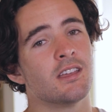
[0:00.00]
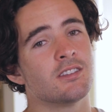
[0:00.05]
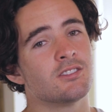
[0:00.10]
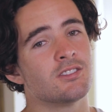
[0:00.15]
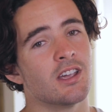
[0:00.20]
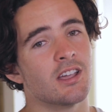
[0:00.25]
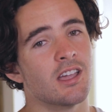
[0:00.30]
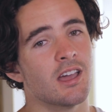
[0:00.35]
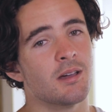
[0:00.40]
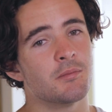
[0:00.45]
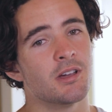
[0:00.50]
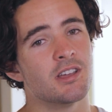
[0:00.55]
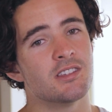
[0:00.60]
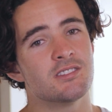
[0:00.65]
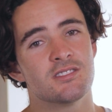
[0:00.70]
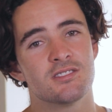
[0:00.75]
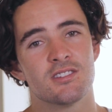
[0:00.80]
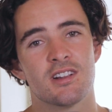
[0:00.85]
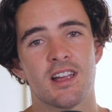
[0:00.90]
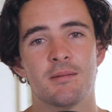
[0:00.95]
check out my
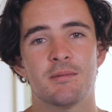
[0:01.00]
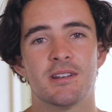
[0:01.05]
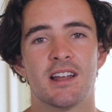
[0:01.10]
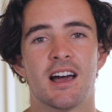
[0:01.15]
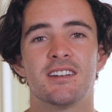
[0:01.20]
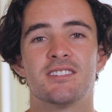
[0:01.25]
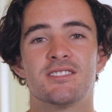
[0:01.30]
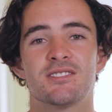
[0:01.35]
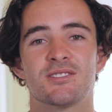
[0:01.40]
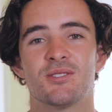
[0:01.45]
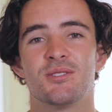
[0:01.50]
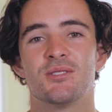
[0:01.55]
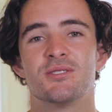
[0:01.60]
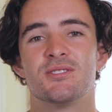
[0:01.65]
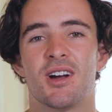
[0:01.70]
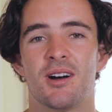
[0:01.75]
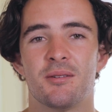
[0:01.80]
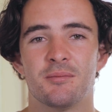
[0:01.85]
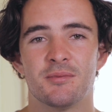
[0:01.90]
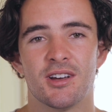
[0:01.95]
Instagram at
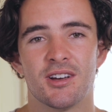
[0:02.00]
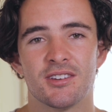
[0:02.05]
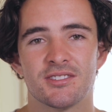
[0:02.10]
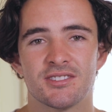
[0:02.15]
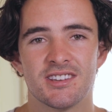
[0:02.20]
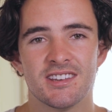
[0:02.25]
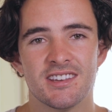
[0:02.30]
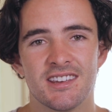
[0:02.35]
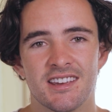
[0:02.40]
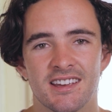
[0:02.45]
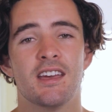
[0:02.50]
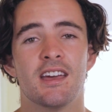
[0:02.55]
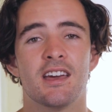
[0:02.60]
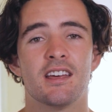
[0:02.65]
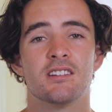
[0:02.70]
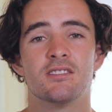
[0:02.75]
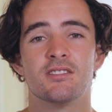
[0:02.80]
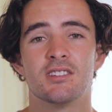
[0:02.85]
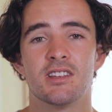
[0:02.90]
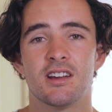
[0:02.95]
_Tom Noske.
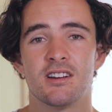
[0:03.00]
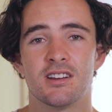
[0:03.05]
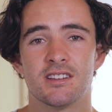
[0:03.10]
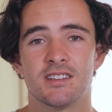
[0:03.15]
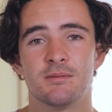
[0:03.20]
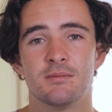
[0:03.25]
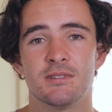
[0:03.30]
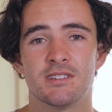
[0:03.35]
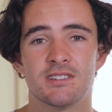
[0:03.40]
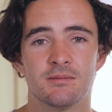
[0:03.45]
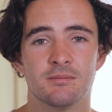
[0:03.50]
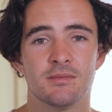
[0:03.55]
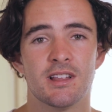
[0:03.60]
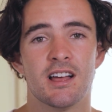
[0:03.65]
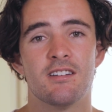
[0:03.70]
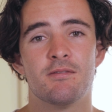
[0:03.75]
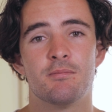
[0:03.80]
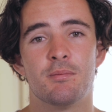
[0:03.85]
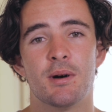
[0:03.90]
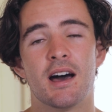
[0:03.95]
Head over there and give me some
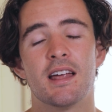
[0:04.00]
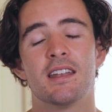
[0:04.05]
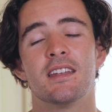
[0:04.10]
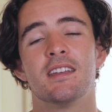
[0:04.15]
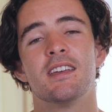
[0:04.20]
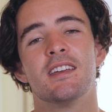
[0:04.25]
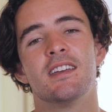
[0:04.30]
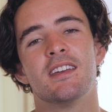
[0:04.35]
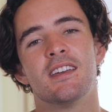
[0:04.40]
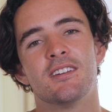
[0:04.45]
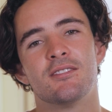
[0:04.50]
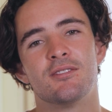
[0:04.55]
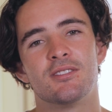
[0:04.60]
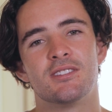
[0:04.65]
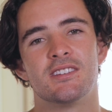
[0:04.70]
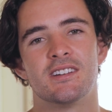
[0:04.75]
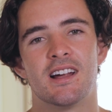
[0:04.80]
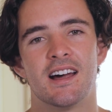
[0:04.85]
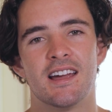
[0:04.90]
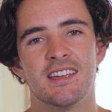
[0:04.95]
love. But
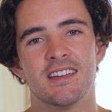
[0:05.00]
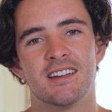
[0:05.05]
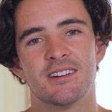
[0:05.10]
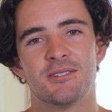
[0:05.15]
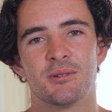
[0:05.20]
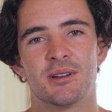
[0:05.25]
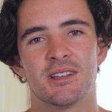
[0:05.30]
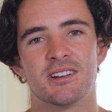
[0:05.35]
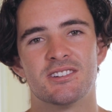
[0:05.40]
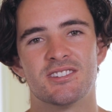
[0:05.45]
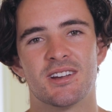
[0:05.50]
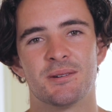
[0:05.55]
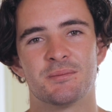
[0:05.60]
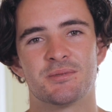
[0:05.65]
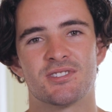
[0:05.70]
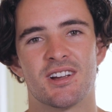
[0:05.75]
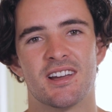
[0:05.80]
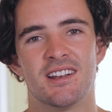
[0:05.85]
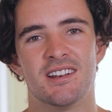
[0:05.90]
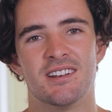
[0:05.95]
for today, we're going to
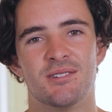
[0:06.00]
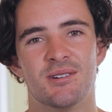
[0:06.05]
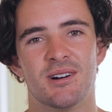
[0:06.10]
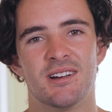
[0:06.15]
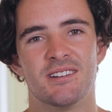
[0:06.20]
jump straight into